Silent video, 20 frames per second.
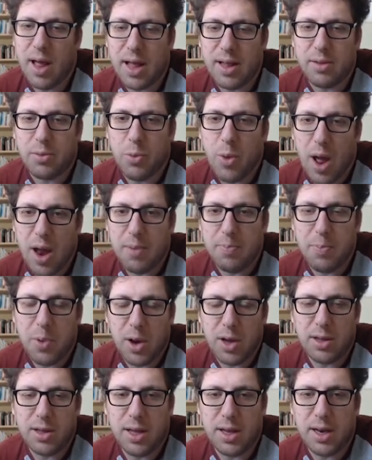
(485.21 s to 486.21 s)
At one
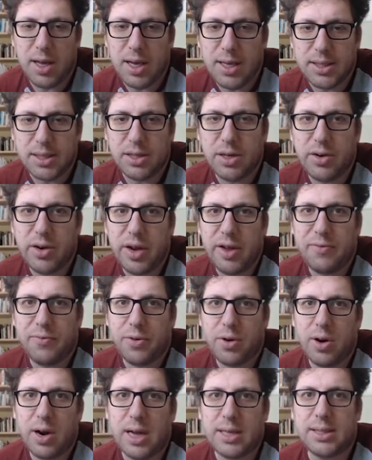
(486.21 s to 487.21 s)
point in history,
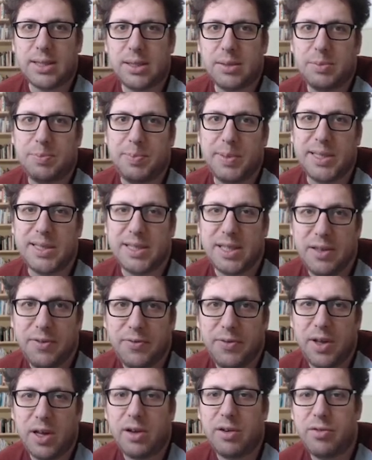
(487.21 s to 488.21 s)
for a
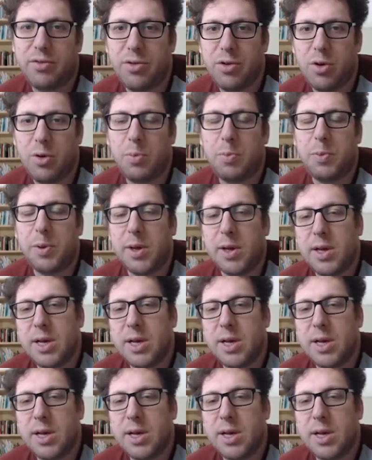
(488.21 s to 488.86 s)
specific group,